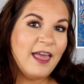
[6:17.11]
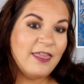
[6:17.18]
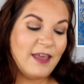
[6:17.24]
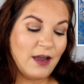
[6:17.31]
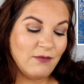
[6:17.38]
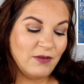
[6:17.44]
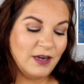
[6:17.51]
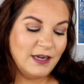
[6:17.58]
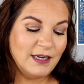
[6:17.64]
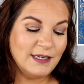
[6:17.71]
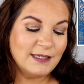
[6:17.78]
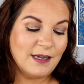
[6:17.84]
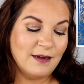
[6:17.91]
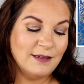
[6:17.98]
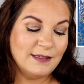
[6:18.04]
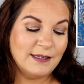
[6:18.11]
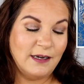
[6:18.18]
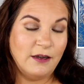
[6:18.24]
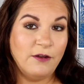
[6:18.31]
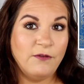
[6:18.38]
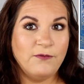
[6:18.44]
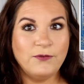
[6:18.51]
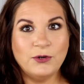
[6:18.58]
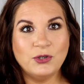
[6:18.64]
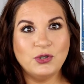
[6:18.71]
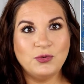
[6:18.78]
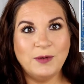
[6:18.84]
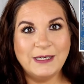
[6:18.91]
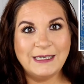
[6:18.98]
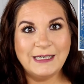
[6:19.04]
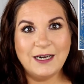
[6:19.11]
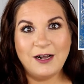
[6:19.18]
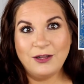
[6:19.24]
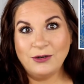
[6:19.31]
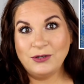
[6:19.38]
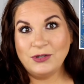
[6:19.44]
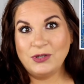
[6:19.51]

That one is on sale for $20,